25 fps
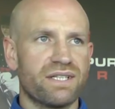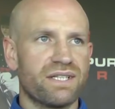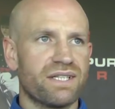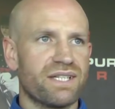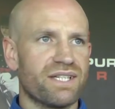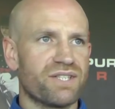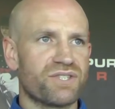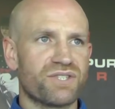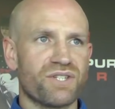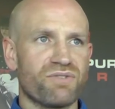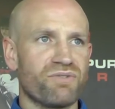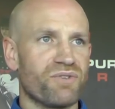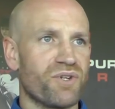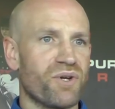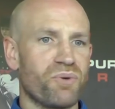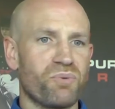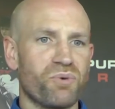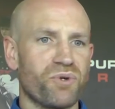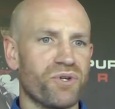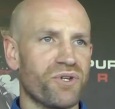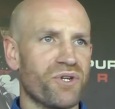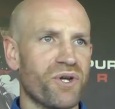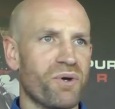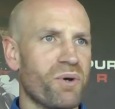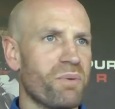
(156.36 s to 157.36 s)
is something I
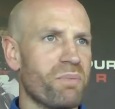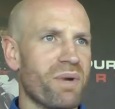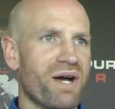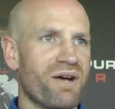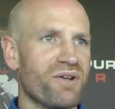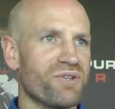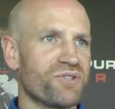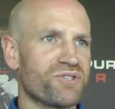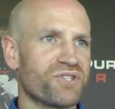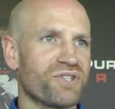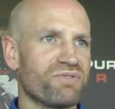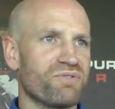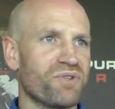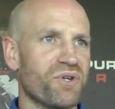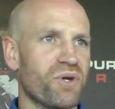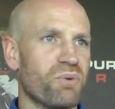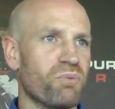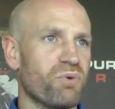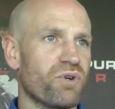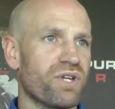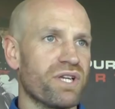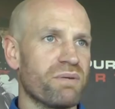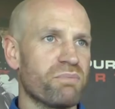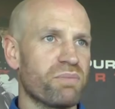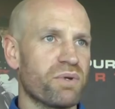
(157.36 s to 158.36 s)
want to know about, it's something I
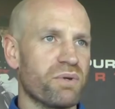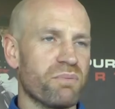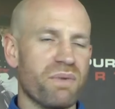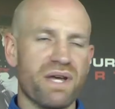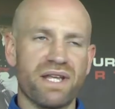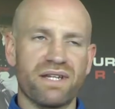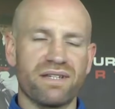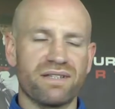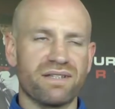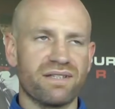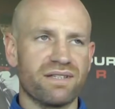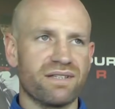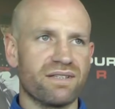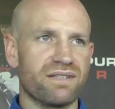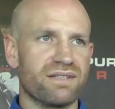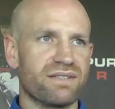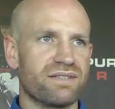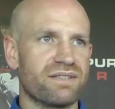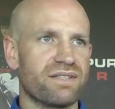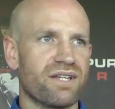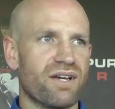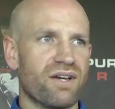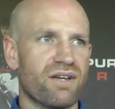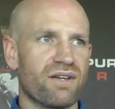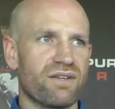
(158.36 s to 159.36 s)
want to implement, and
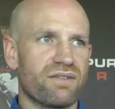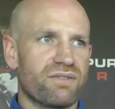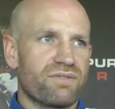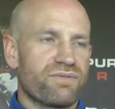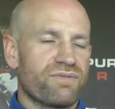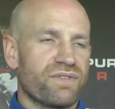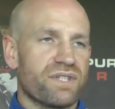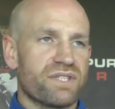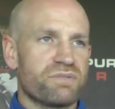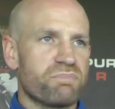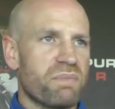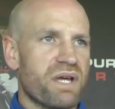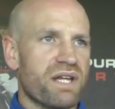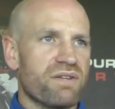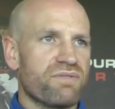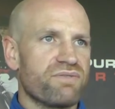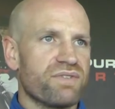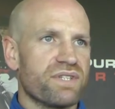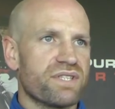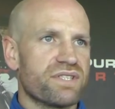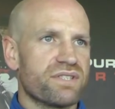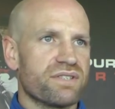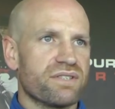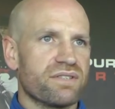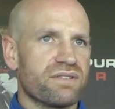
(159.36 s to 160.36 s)
I think it's
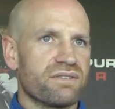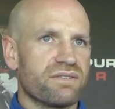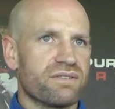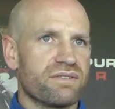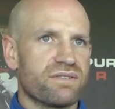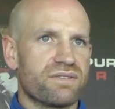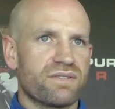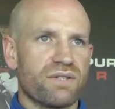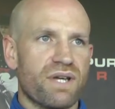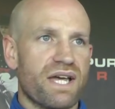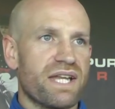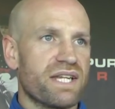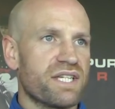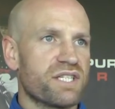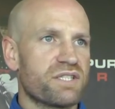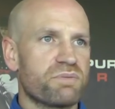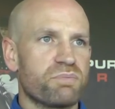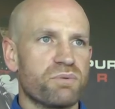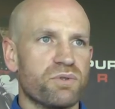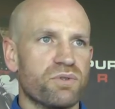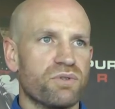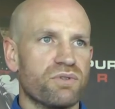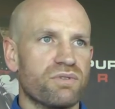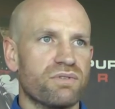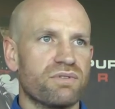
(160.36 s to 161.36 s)
benefit to any
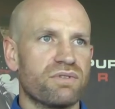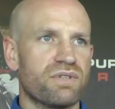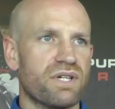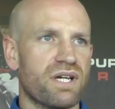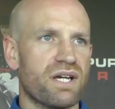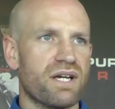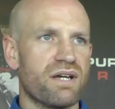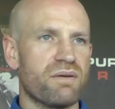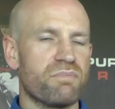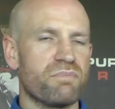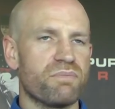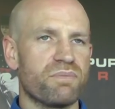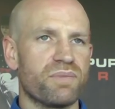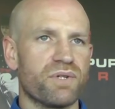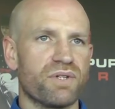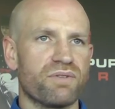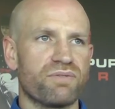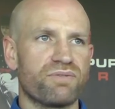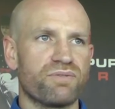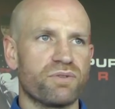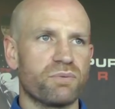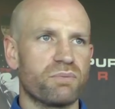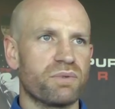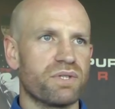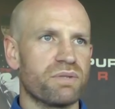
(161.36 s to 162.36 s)
sport, but
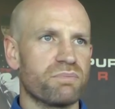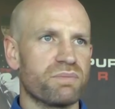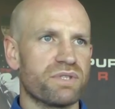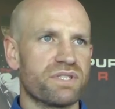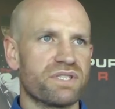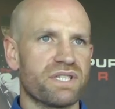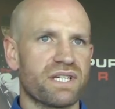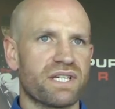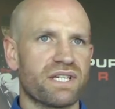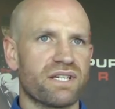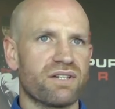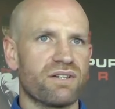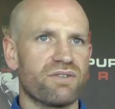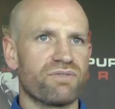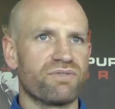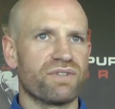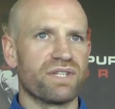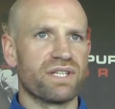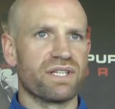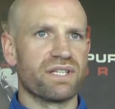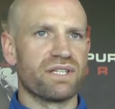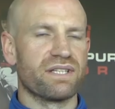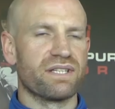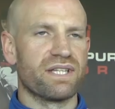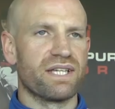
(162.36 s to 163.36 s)
football in particular. I
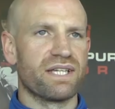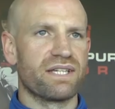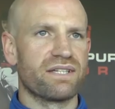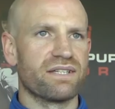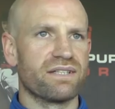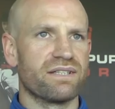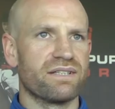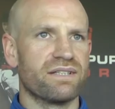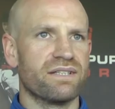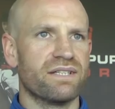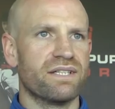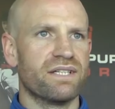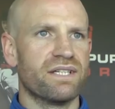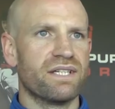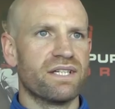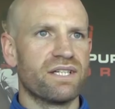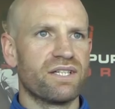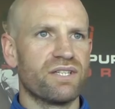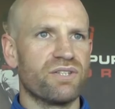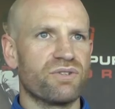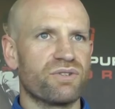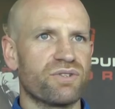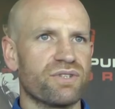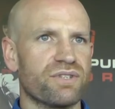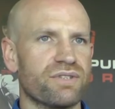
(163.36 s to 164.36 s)
think that
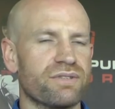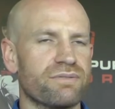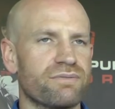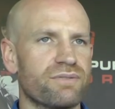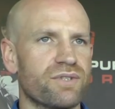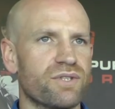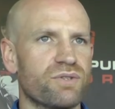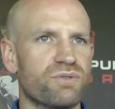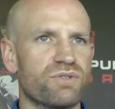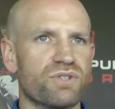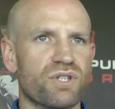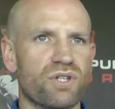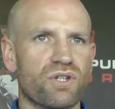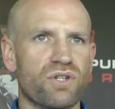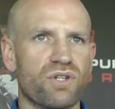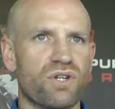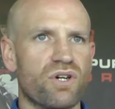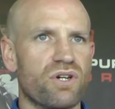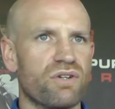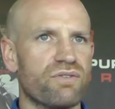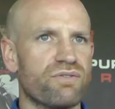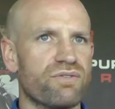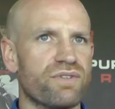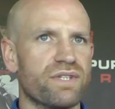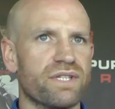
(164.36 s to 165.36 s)
you can use a
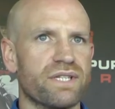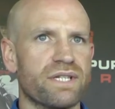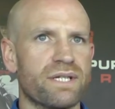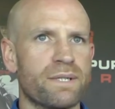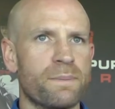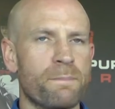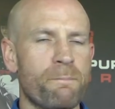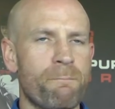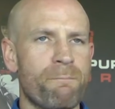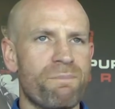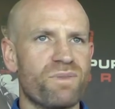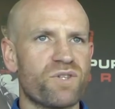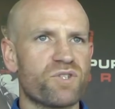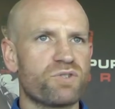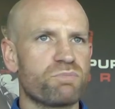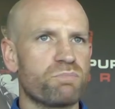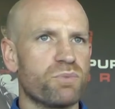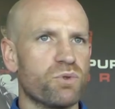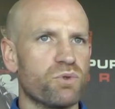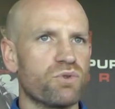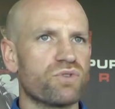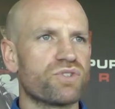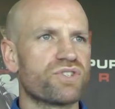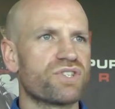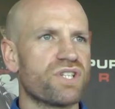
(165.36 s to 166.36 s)
lot of the
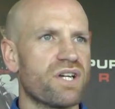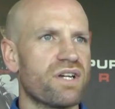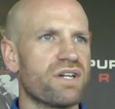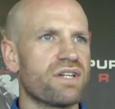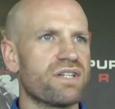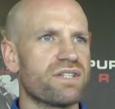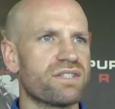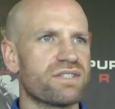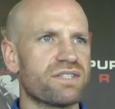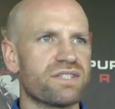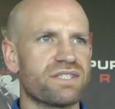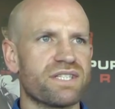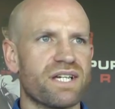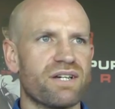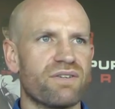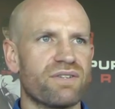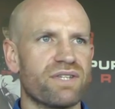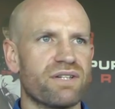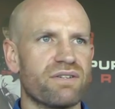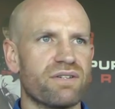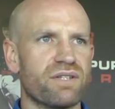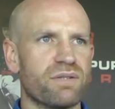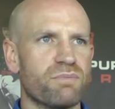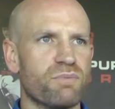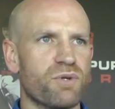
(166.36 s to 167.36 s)
sports science that's out
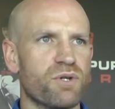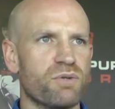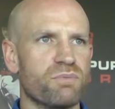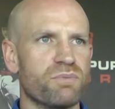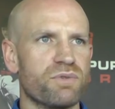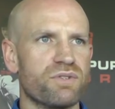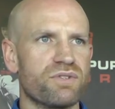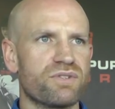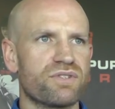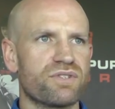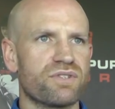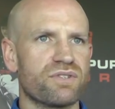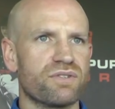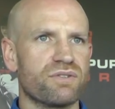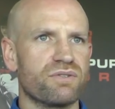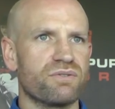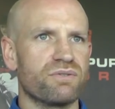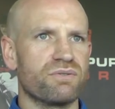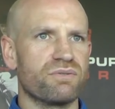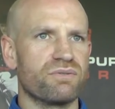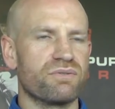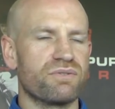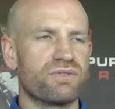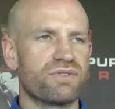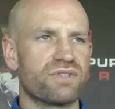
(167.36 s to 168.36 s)
there at the moment
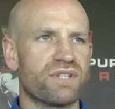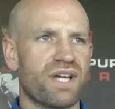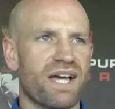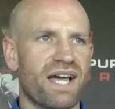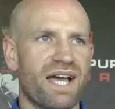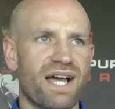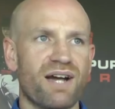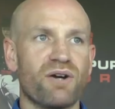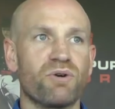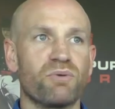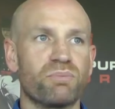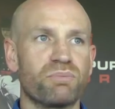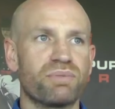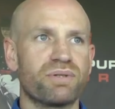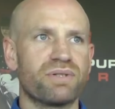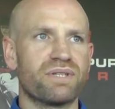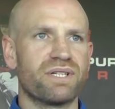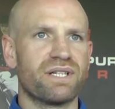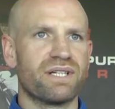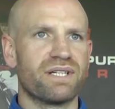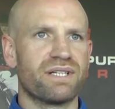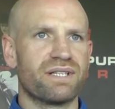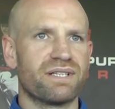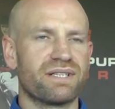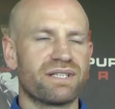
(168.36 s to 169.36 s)
to help
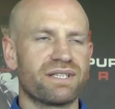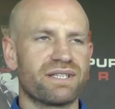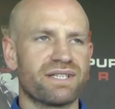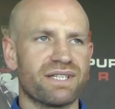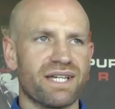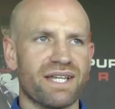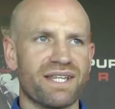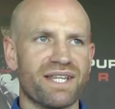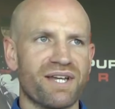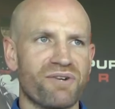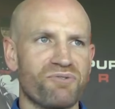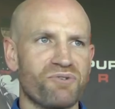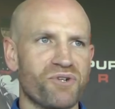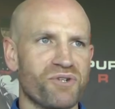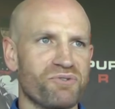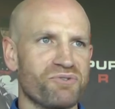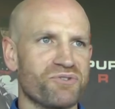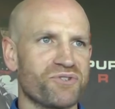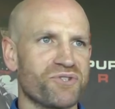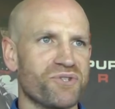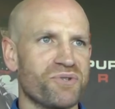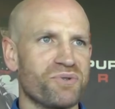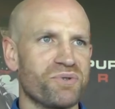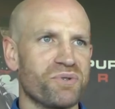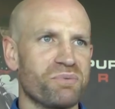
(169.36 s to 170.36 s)
get that right
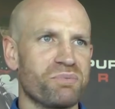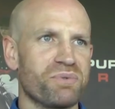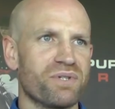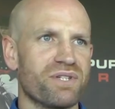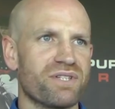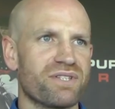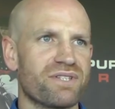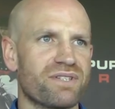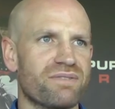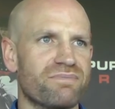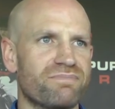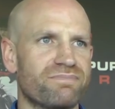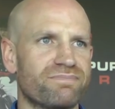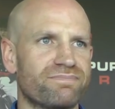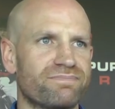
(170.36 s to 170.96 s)
result on the pitch.